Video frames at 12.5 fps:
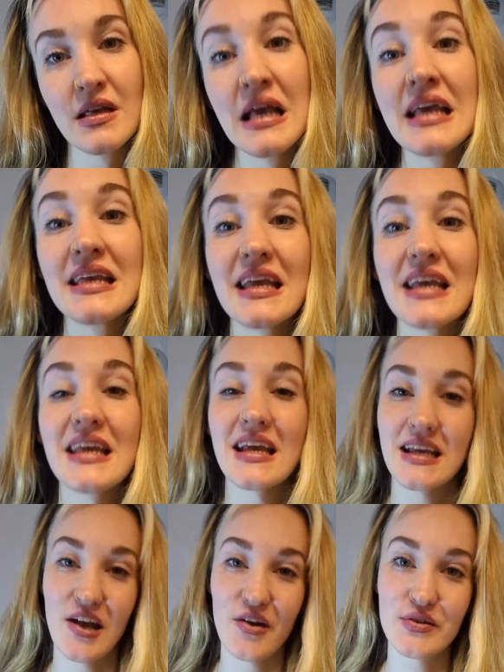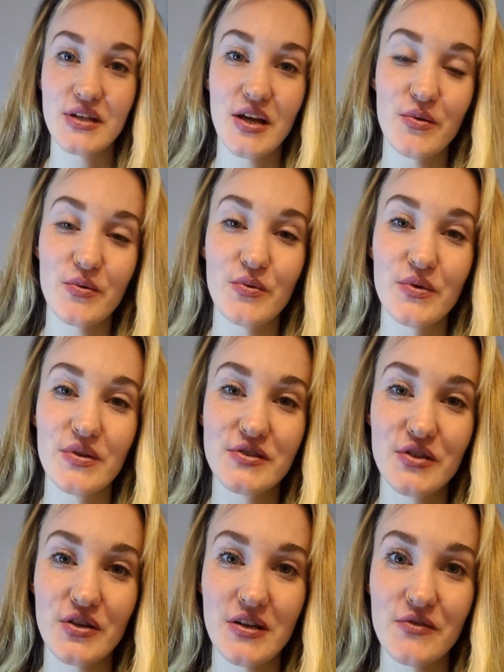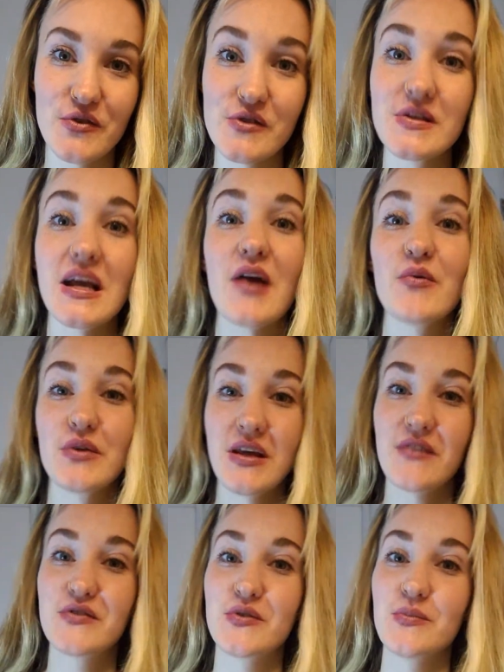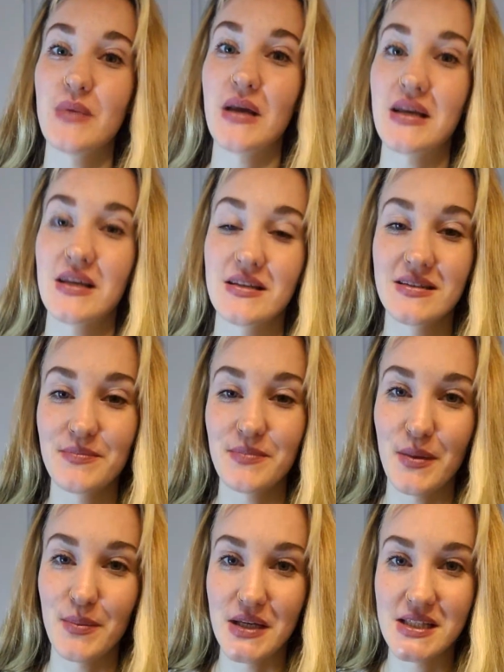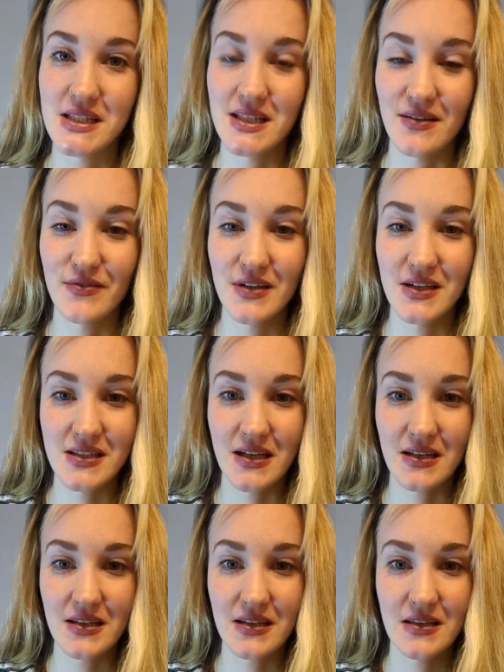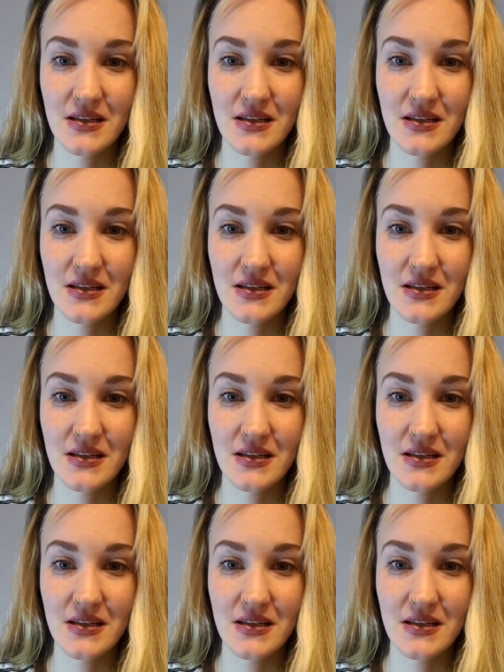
Yeah, carrot cake with chocolate frosting. I would have to make it by myself, exactly.